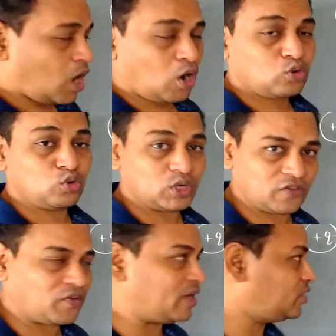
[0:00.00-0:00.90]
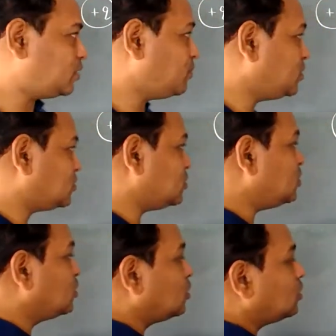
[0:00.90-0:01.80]
how to define that means
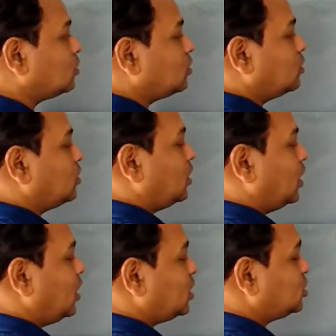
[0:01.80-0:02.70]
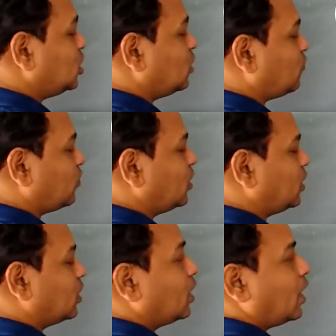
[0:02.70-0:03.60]
electric
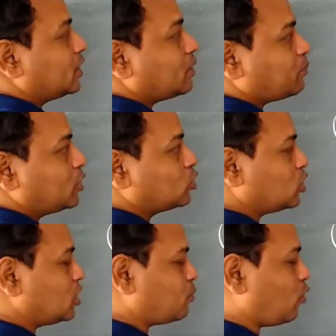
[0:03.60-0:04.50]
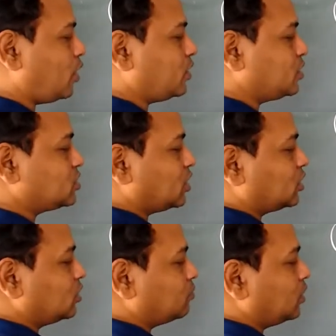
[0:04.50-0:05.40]
field at a particular point is
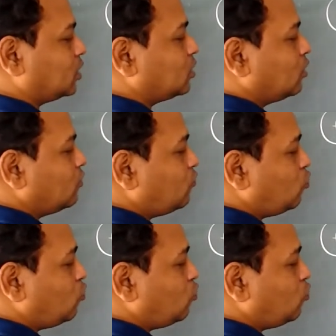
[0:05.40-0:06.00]
nothing but